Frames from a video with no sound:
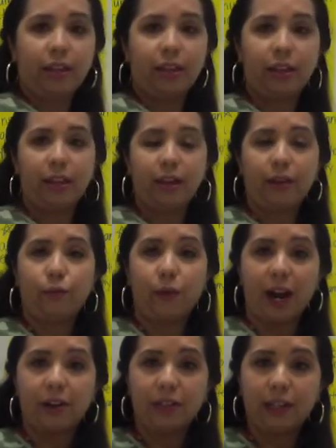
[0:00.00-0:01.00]
the
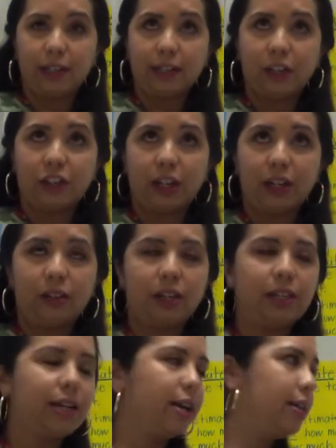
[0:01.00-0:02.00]
rounding digit, the
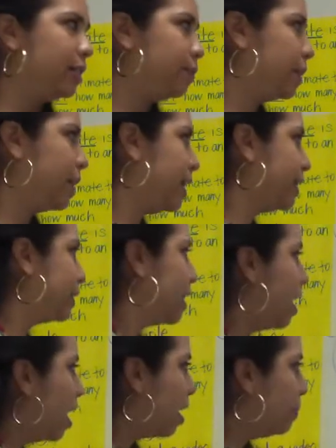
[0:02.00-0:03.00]
tens place.
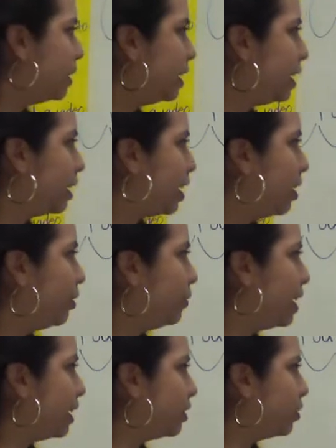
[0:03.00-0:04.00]
I'm going to go
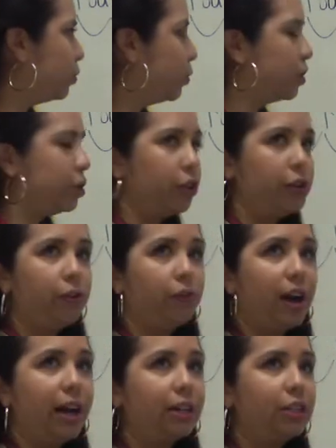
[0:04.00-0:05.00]
next door to the
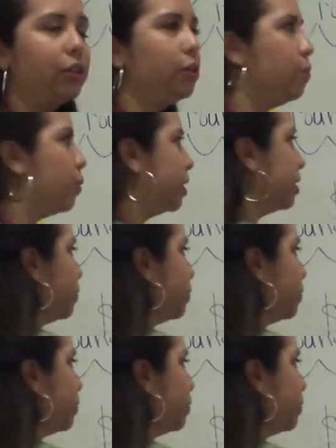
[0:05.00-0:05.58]
right to the ones